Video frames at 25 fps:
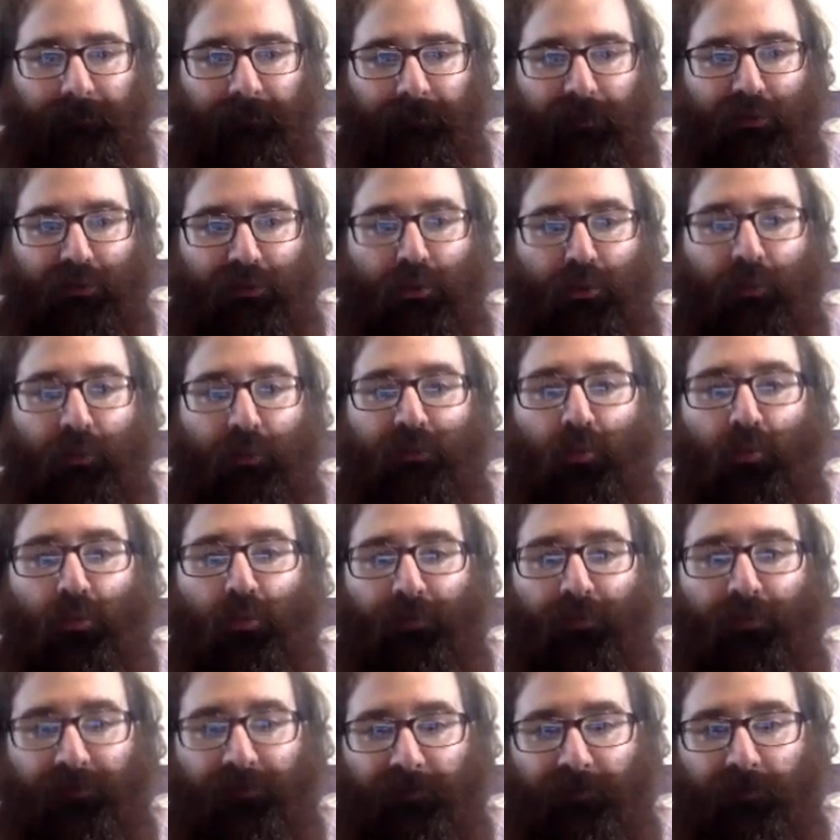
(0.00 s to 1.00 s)
So it's
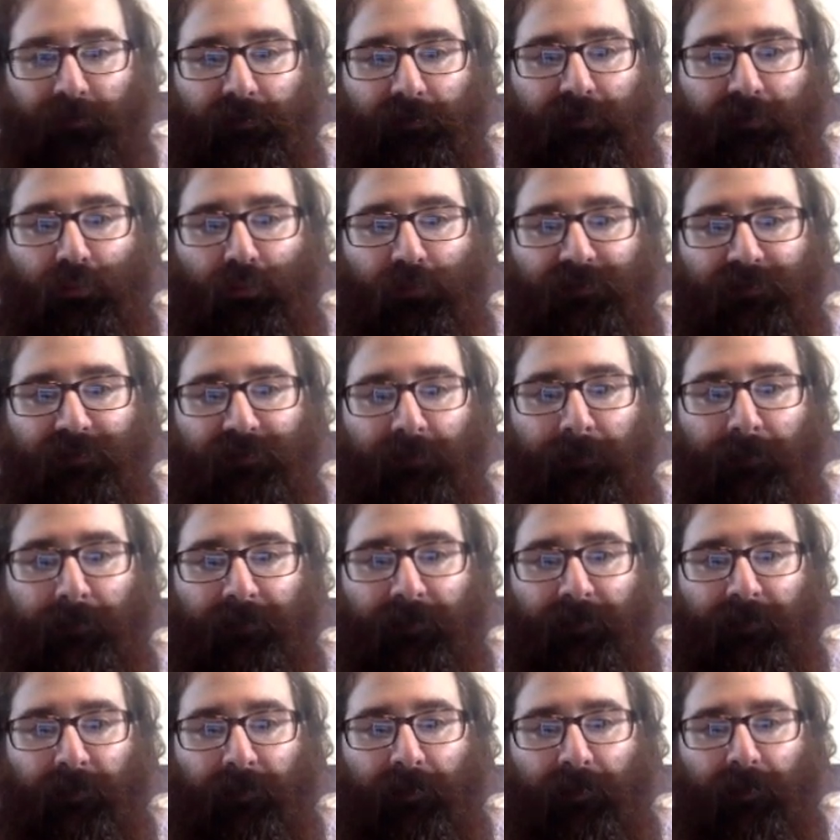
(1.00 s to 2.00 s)
worth
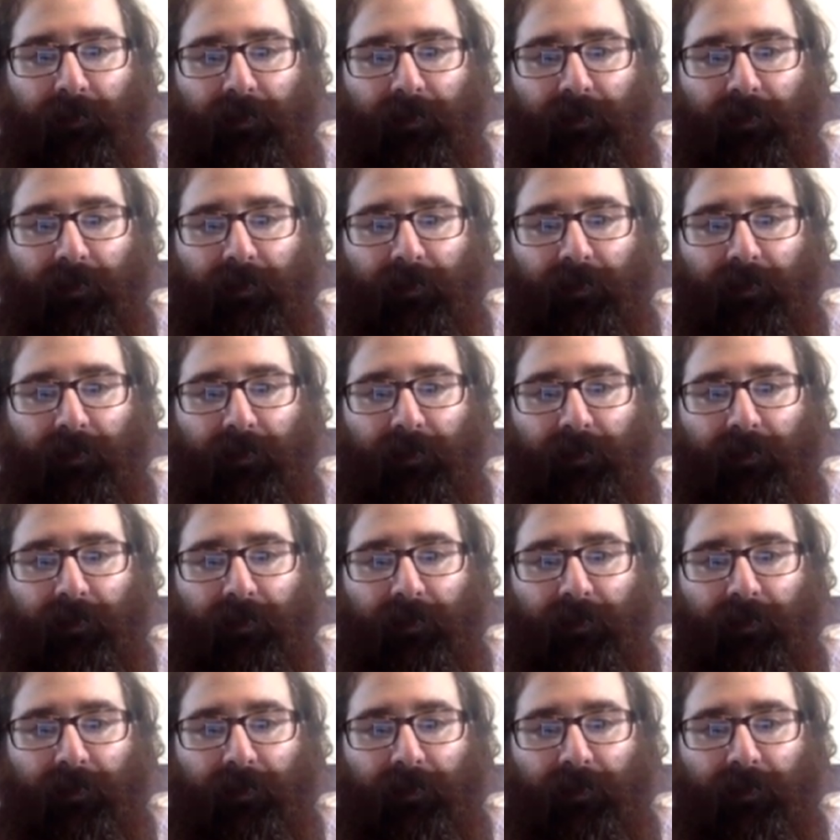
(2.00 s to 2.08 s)
something.